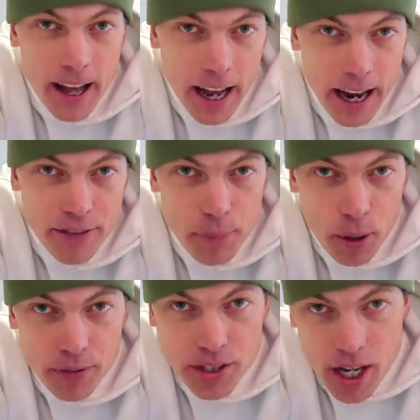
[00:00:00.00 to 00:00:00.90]
I have the
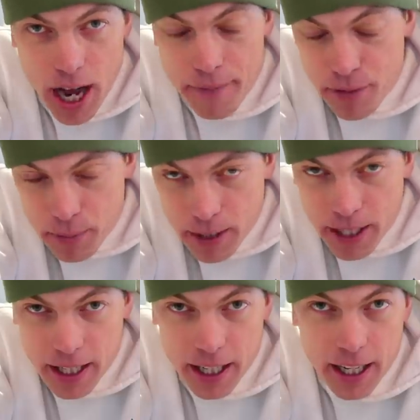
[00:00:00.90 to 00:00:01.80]
perfect job for
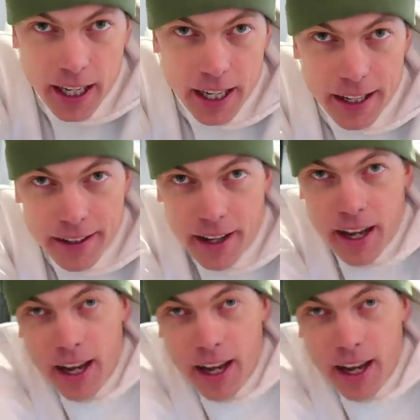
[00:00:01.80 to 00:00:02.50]
me, and